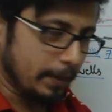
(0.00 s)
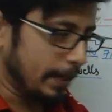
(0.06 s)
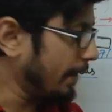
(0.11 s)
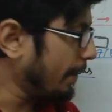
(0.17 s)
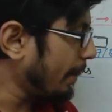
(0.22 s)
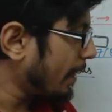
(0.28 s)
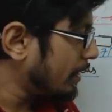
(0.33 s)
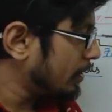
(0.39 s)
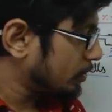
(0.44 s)

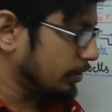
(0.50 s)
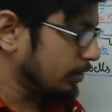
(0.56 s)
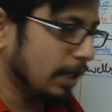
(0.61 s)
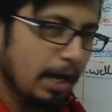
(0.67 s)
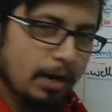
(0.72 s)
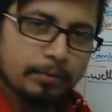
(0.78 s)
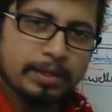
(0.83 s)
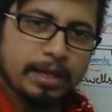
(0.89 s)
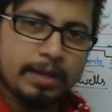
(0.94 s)
Okay, so
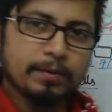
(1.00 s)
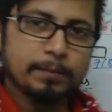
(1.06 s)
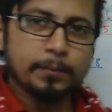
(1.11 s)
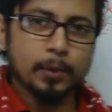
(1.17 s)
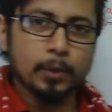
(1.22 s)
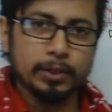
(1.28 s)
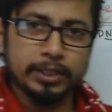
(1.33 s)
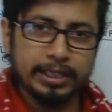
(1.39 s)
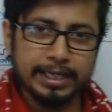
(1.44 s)
now we have a
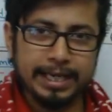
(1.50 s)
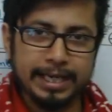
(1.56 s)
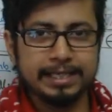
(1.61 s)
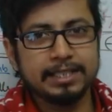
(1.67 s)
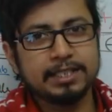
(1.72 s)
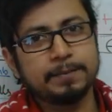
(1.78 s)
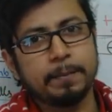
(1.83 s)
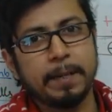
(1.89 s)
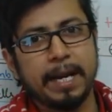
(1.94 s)
protein in
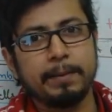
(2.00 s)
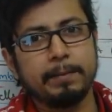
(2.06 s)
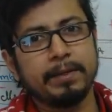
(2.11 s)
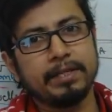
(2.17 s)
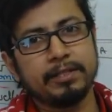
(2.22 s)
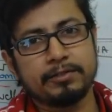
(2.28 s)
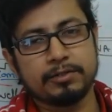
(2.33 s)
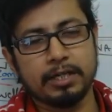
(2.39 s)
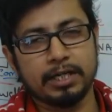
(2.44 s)
its
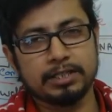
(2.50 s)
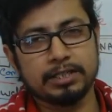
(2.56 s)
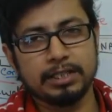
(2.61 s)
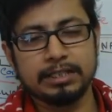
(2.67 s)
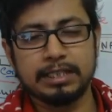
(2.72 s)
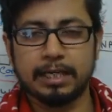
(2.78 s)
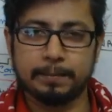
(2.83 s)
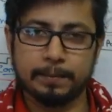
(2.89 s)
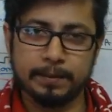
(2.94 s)
primary
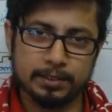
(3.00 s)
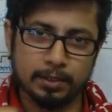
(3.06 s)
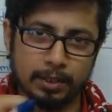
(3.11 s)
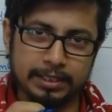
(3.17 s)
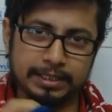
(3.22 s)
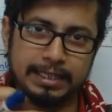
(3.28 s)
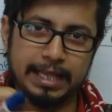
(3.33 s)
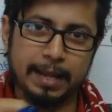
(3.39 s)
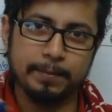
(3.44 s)
structure, that means
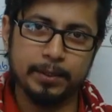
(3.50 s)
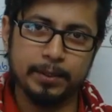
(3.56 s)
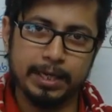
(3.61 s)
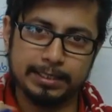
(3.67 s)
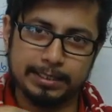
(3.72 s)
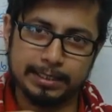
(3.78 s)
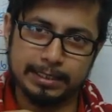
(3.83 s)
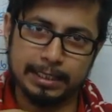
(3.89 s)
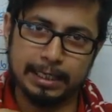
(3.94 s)
only the amino
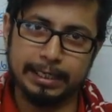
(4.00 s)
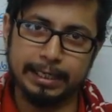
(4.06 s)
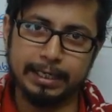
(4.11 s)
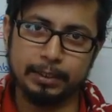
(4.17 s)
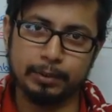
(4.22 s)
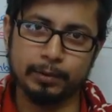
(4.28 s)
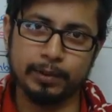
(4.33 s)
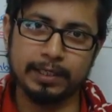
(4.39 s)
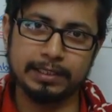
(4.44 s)
acids are
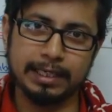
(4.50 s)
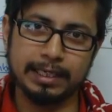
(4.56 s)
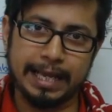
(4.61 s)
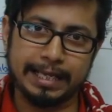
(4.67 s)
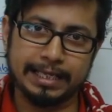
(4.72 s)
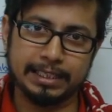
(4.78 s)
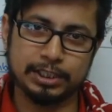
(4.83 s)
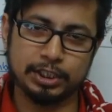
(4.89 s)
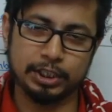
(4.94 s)
linked together
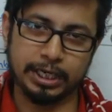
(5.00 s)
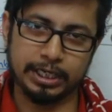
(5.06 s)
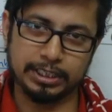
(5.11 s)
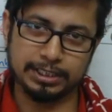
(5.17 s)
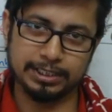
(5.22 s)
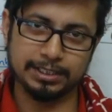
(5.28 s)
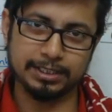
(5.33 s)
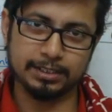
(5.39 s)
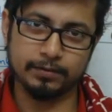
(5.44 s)
like a
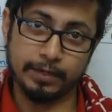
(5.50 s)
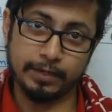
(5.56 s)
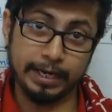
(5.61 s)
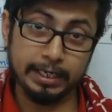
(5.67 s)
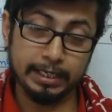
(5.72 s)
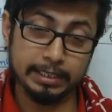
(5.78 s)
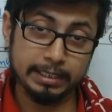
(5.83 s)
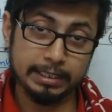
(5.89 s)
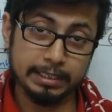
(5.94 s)
chain,
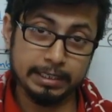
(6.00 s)
right?